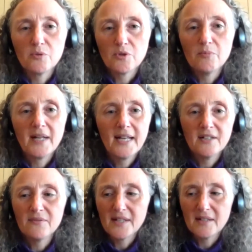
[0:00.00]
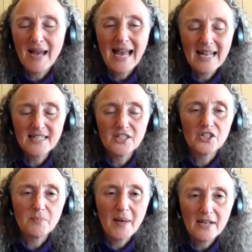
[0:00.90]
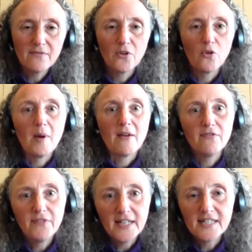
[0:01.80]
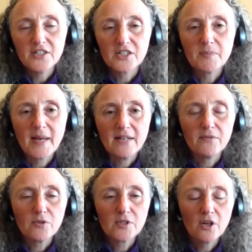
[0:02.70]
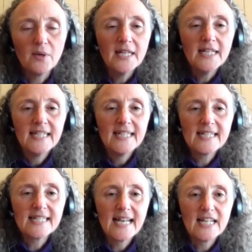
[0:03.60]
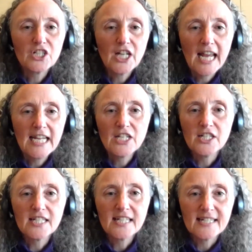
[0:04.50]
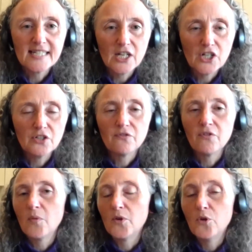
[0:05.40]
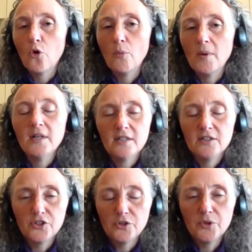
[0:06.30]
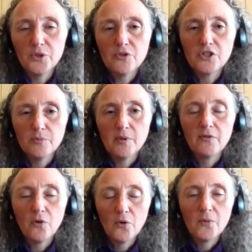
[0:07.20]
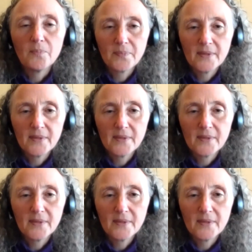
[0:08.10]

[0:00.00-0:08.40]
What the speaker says: will complain of, my hands are just painful or my feet are just painful. So it's that change in sensation from the norm that you're used to before.